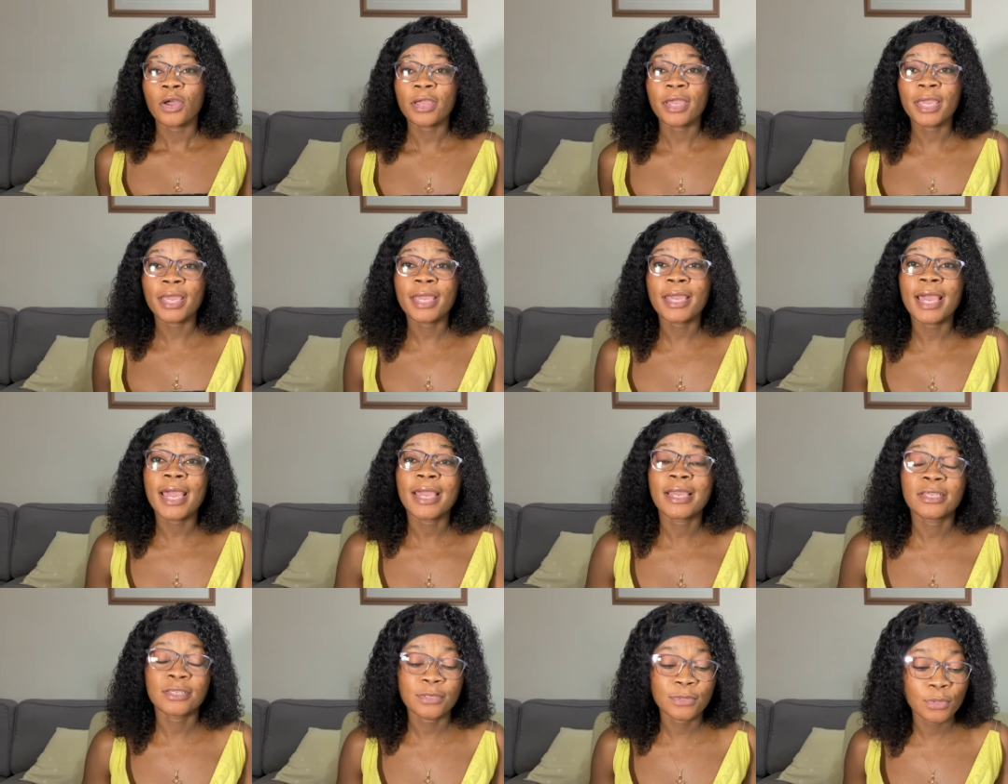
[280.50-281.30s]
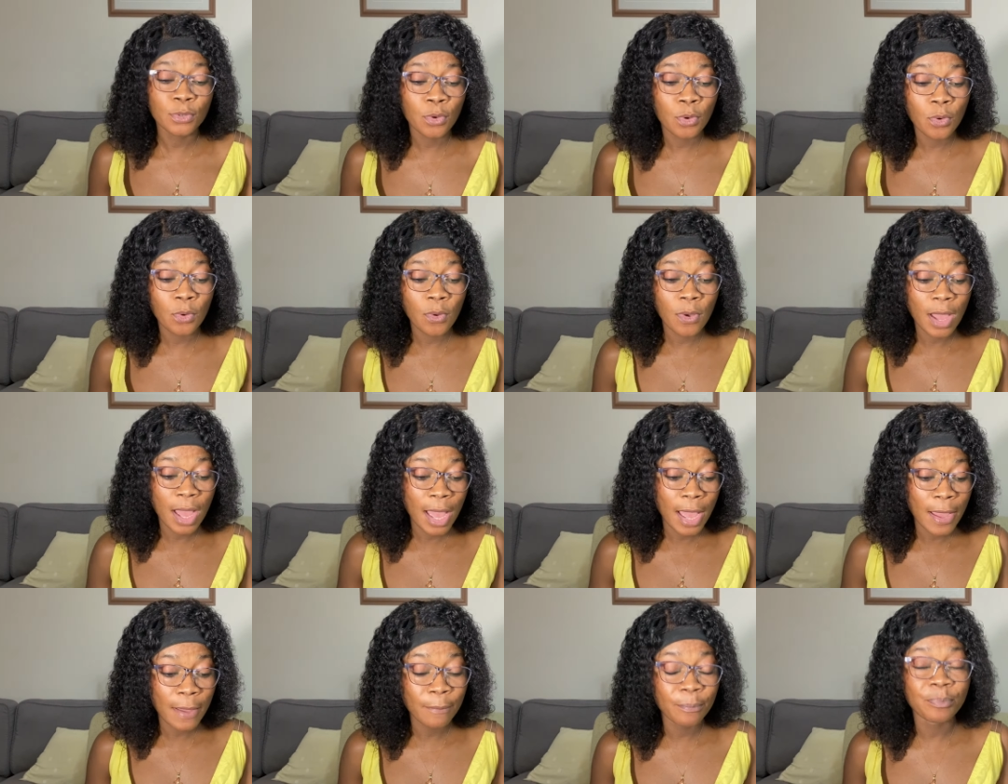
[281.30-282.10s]
Okay guys, so
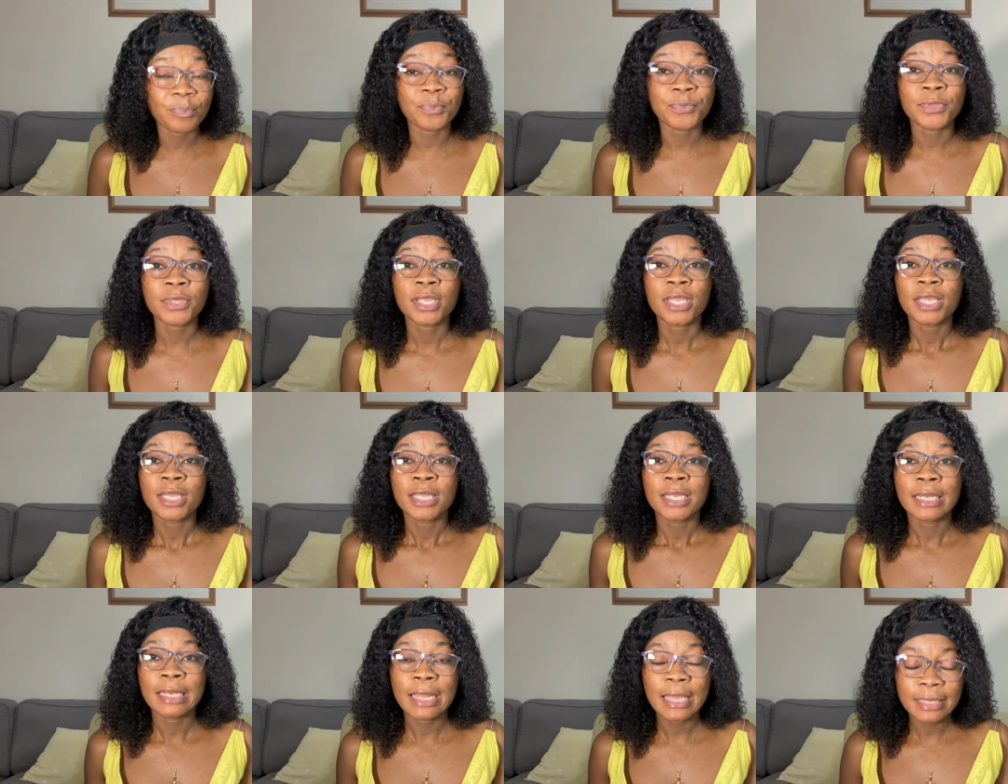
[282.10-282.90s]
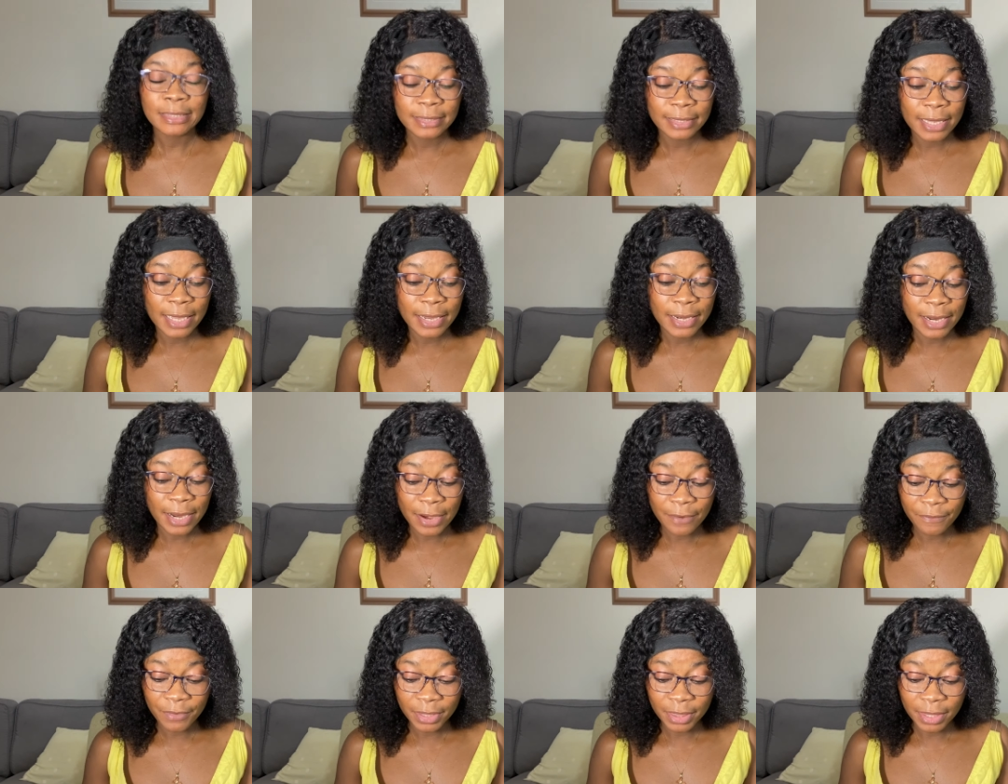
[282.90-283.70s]
let's get
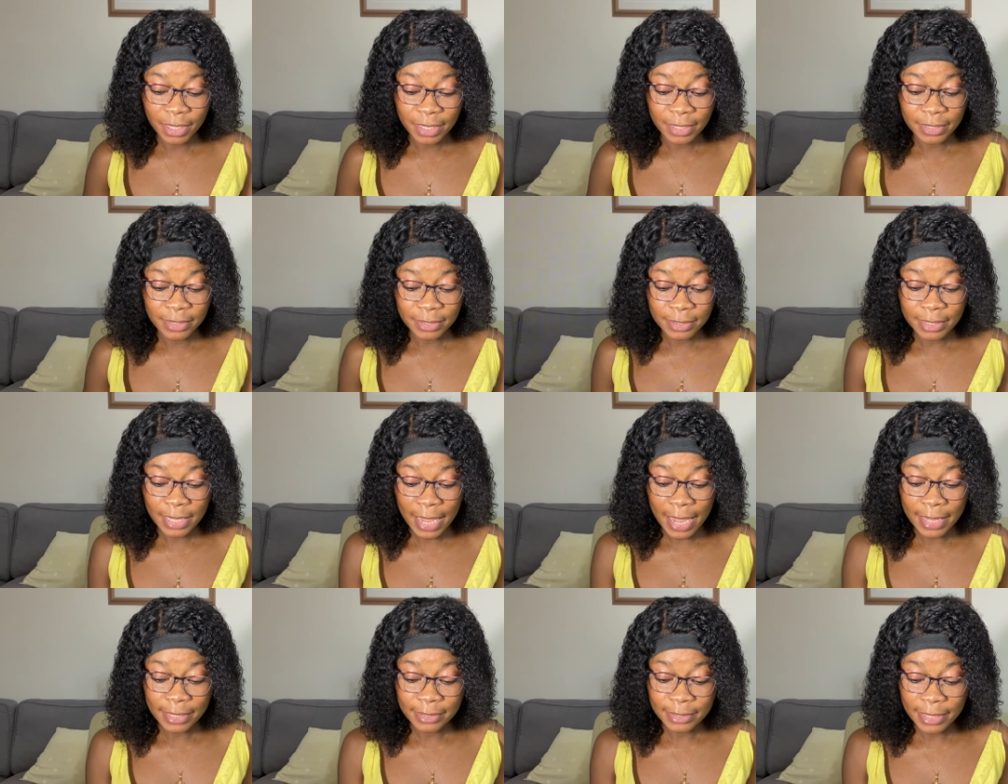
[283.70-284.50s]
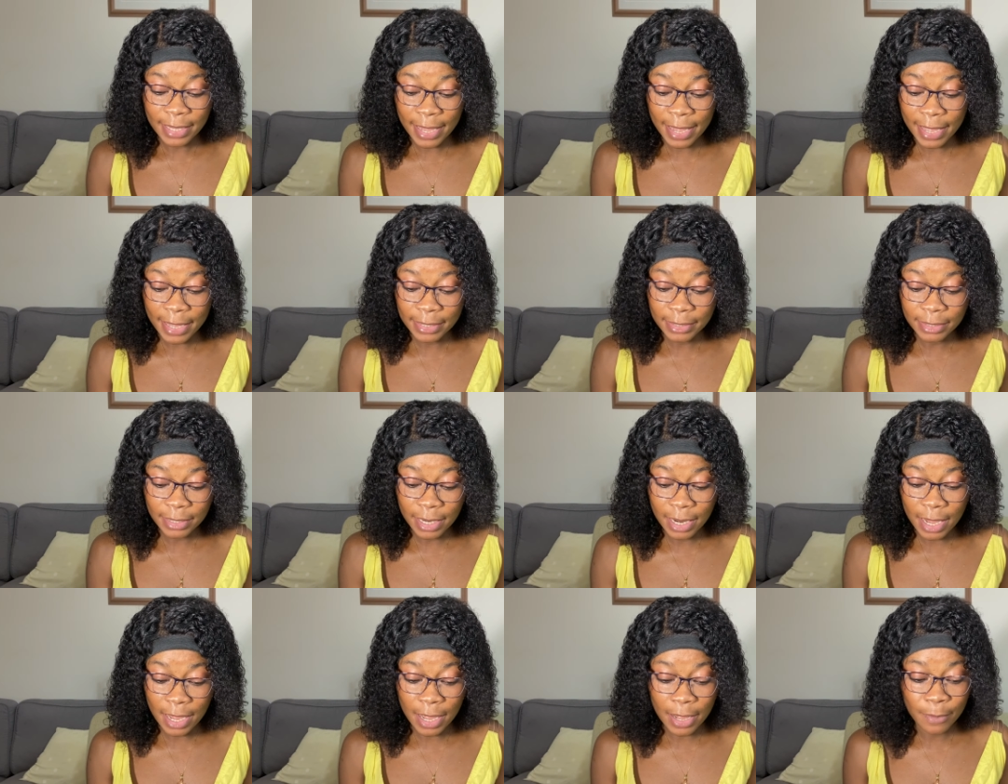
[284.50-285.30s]
everything started.
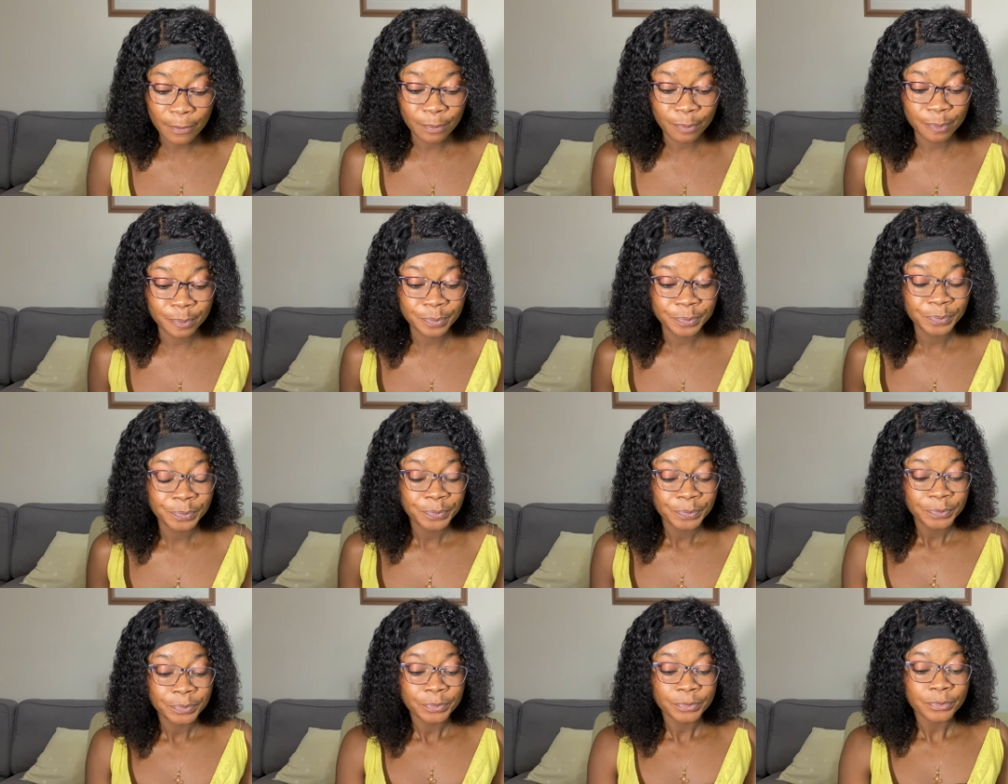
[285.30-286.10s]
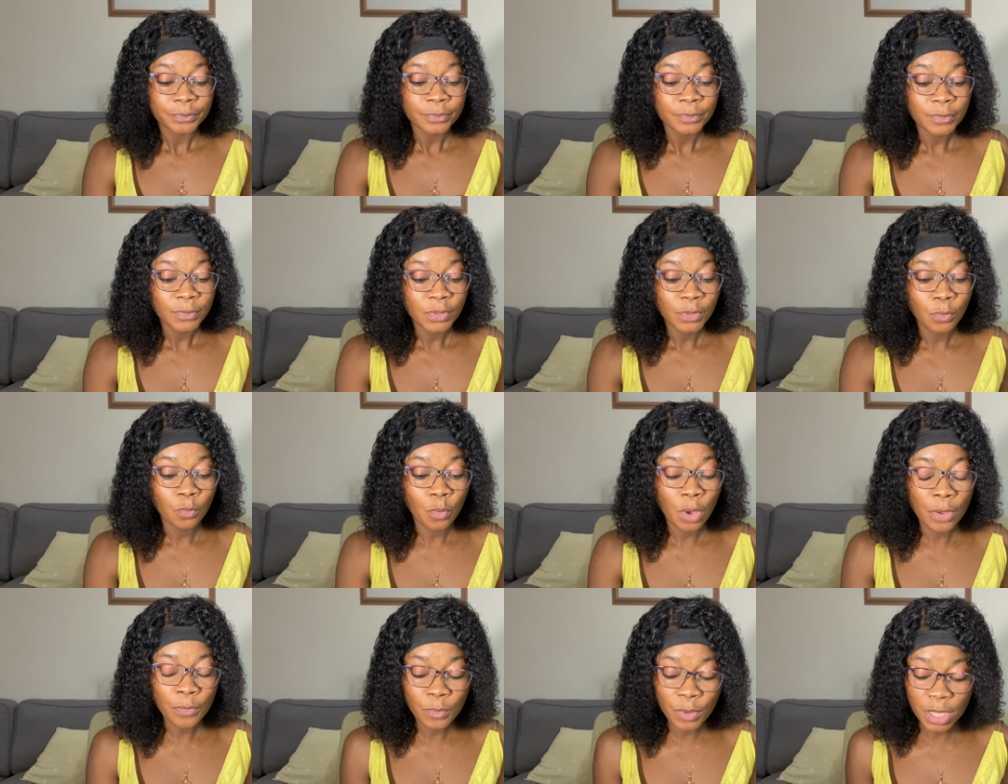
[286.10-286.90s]

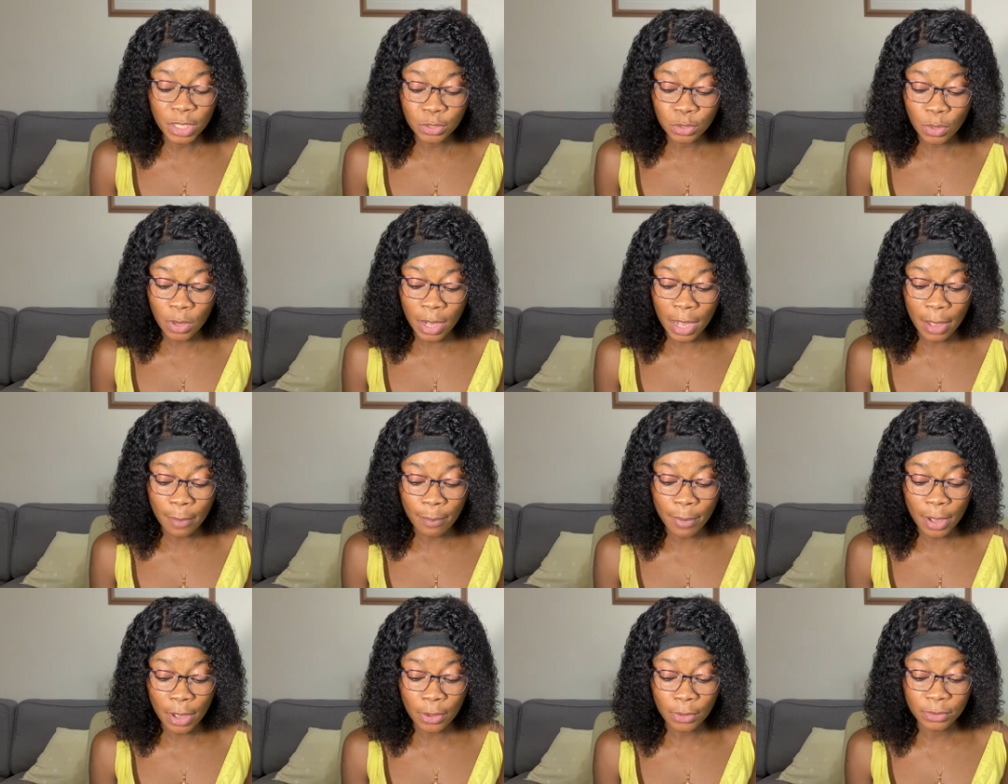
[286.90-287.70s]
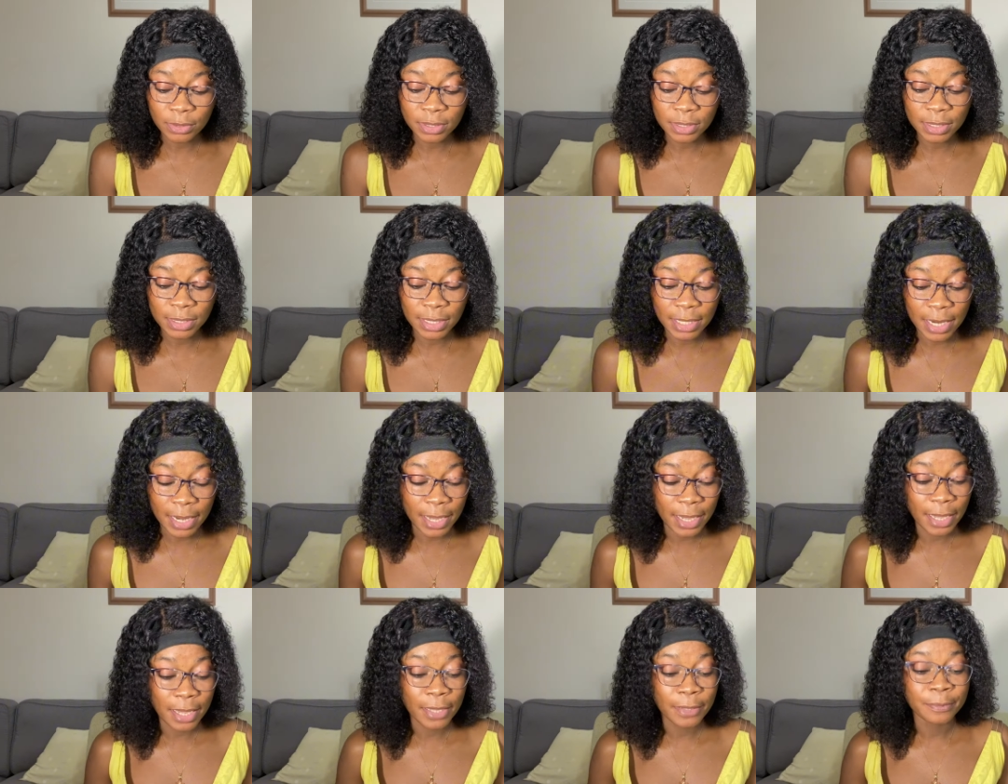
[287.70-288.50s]
When we talk about
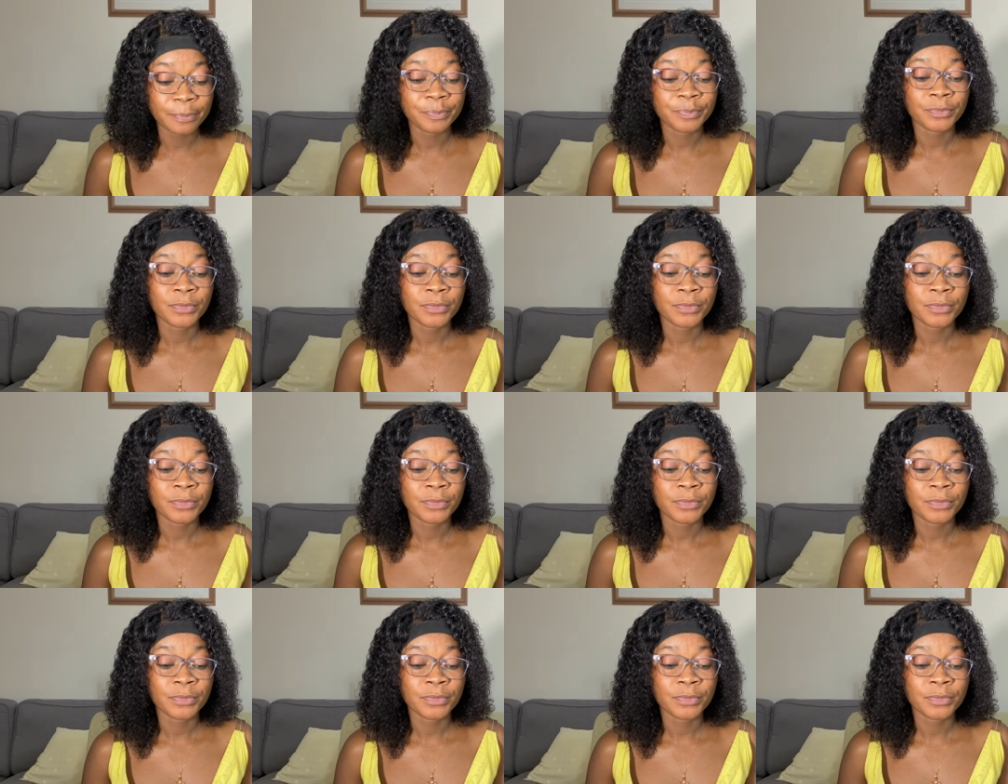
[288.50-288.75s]
the